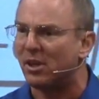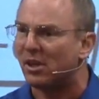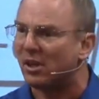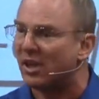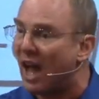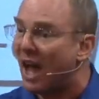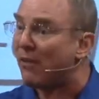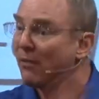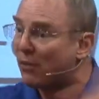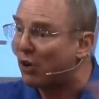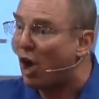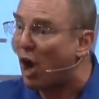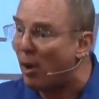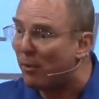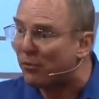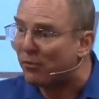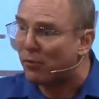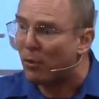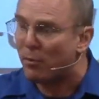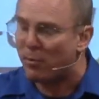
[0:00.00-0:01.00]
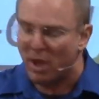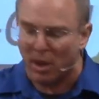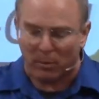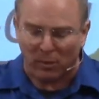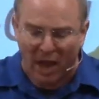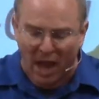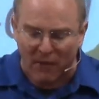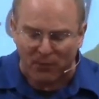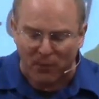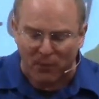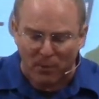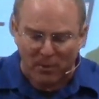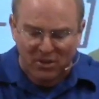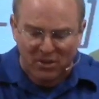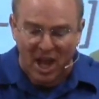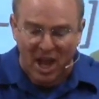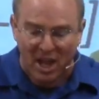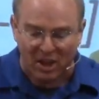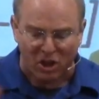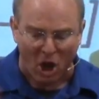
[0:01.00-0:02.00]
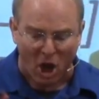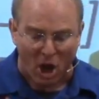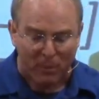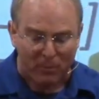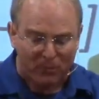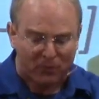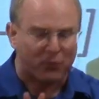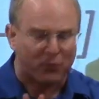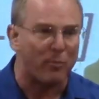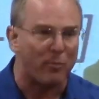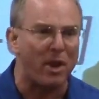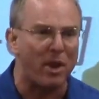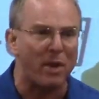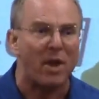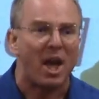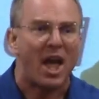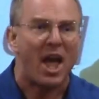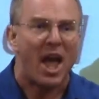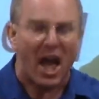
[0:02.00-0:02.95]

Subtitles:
Life comes from him. Life from the dead comes from him.